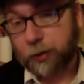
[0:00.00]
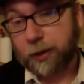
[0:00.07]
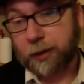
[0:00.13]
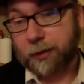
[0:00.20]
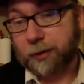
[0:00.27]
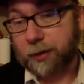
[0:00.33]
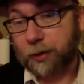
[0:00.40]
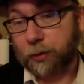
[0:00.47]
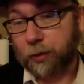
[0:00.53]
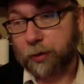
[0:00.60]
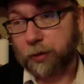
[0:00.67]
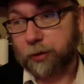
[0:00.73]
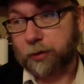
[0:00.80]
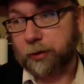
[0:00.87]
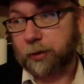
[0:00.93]
get this in the
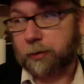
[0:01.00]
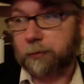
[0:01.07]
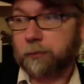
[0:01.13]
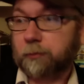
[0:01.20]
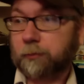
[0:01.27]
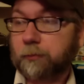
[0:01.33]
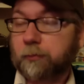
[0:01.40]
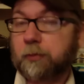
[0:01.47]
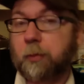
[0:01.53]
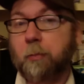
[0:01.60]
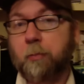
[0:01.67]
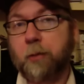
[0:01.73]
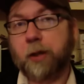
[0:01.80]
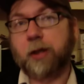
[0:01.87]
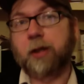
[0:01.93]
Criterion sale.
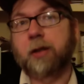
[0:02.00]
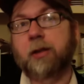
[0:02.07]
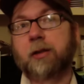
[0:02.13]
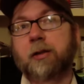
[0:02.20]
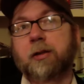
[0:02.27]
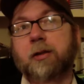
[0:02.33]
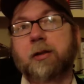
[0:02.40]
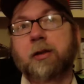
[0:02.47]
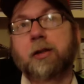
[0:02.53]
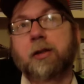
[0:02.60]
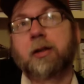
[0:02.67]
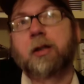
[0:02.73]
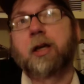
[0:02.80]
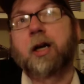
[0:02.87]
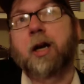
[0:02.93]
But
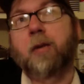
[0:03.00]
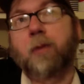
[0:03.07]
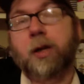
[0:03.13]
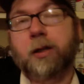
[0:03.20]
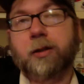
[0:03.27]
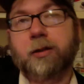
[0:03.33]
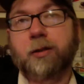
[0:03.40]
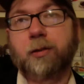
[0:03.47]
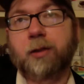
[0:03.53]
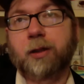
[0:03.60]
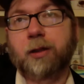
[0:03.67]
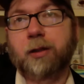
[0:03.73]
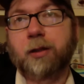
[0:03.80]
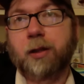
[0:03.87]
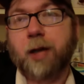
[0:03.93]
I wanted
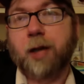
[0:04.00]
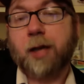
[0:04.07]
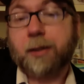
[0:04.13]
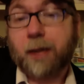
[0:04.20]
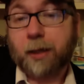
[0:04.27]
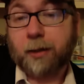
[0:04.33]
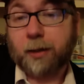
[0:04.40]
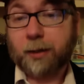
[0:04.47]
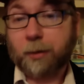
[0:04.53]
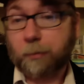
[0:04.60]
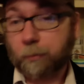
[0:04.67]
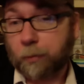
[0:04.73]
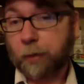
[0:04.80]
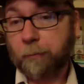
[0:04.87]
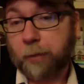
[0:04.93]
to, I'd gotten like
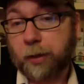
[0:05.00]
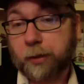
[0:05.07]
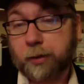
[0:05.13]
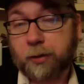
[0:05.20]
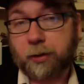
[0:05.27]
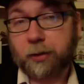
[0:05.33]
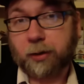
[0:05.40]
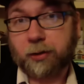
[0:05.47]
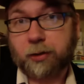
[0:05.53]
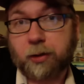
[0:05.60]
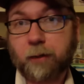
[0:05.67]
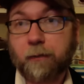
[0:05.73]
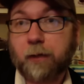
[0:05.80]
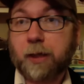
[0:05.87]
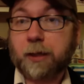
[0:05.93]
a bunch of
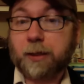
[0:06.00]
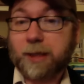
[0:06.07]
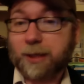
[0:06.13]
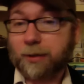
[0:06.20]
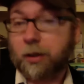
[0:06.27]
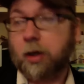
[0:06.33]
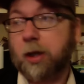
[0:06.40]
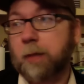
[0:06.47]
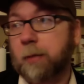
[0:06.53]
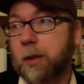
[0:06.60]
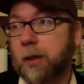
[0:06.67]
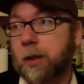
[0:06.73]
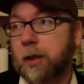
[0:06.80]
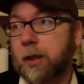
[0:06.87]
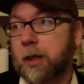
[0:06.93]
stuff at that time.
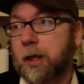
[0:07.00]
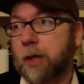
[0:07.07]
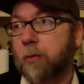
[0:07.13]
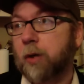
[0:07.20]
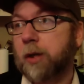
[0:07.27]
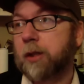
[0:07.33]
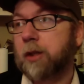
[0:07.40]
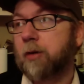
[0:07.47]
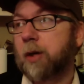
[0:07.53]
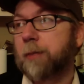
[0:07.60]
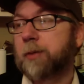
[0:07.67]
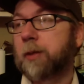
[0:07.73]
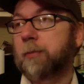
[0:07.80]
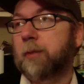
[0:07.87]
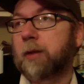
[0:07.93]
And I wanted to grab
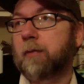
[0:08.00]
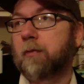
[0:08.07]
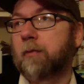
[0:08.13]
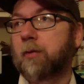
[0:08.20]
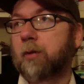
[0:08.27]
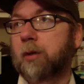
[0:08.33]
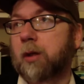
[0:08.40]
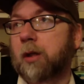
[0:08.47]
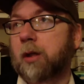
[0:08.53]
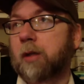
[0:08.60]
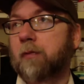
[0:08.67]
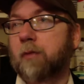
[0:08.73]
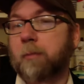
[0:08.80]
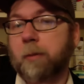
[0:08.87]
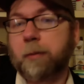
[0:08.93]
something for
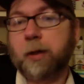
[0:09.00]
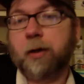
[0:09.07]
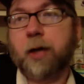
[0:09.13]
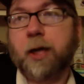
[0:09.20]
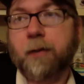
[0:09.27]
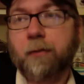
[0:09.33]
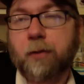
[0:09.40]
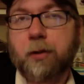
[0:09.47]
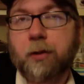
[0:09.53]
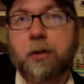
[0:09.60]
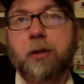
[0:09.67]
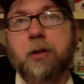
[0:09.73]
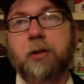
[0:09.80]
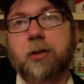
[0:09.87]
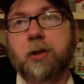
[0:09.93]
my better half.
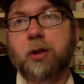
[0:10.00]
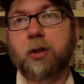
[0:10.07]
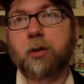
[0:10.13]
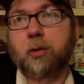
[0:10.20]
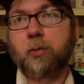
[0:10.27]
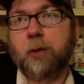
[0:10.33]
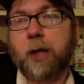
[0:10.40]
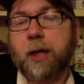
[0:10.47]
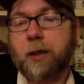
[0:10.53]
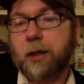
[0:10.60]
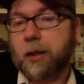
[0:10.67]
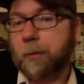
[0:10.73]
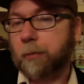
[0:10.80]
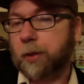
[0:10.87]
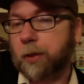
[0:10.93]
So we had
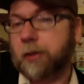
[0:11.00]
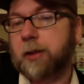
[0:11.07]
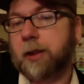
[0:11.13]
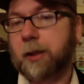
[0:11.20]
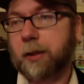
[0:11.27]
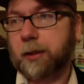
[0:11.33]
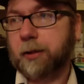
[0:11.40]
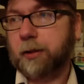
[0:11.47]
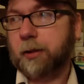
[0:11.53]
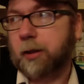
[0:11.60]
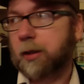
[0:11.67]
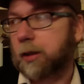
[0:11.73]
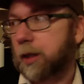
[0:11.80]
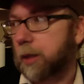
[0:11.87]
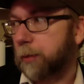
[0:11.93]
like a bunch on the list.
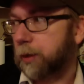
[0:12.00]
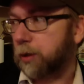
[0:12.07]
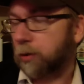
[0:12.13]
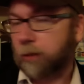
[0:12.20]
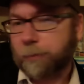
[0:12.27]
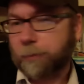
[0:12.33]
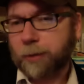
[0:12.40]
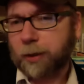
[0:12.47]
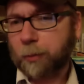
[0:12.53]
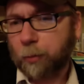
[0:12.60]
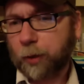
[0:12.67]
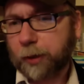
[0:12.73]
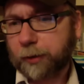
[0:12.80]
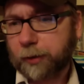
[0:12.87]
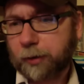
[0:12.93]
And we could only pick
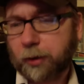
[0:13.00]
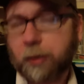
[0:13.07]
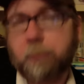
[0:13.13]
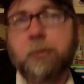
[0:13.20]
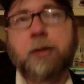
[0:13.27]
one at the time.